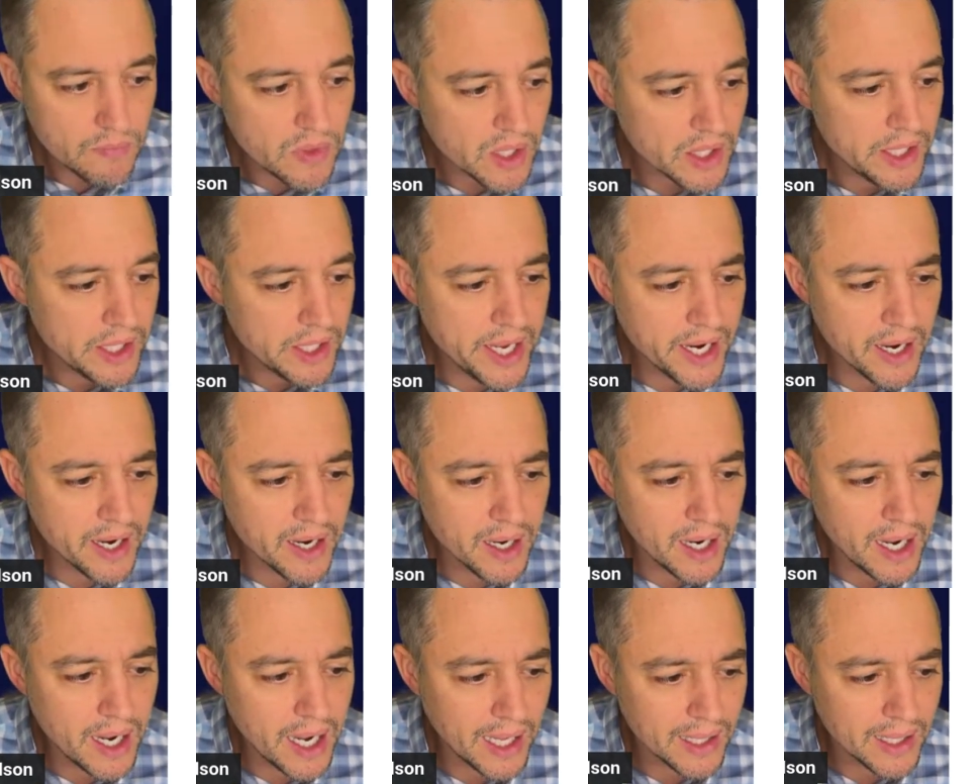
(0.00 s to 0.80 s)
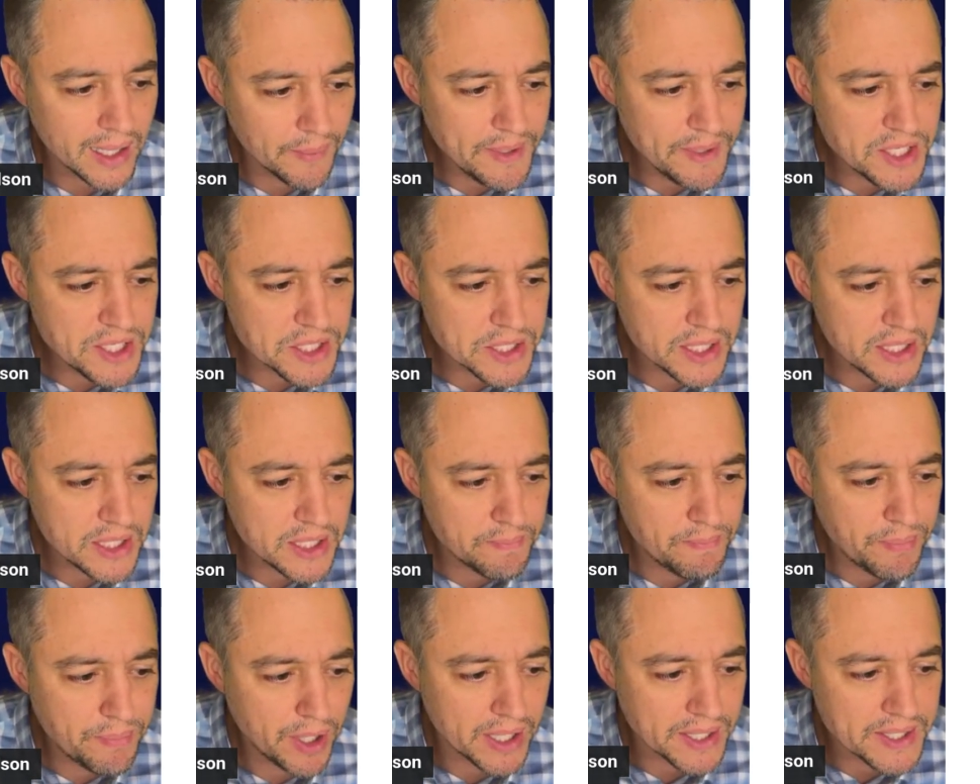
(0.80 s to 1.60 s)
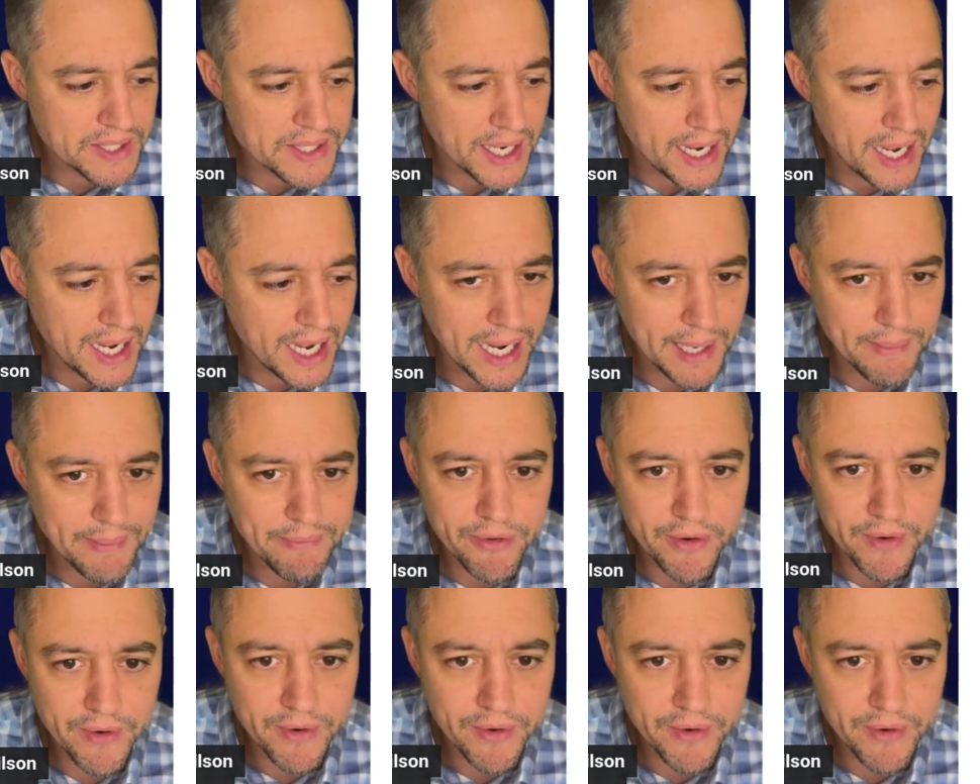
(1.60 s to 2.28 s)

here, uh, let me just put a time for